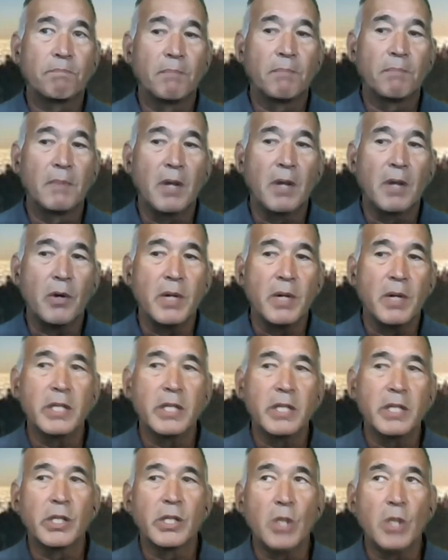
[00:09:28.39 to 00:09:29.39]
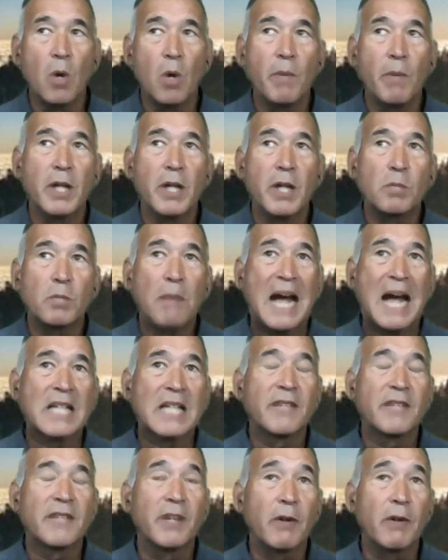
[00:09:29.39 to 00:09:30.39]
there is so much passive
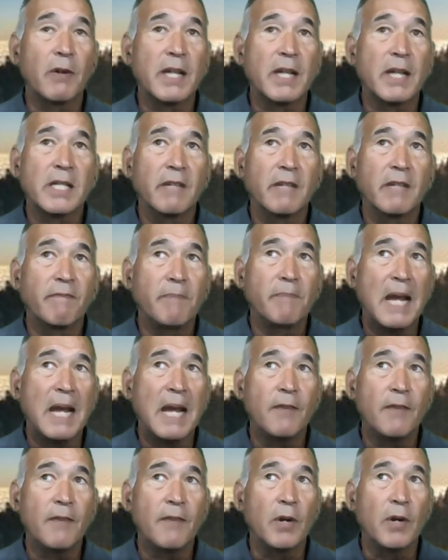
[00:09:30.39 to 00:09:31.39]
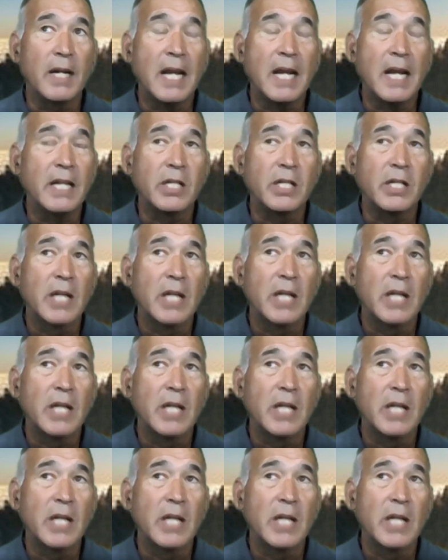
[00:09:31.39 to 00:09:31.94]
aggressive behavior and, and it's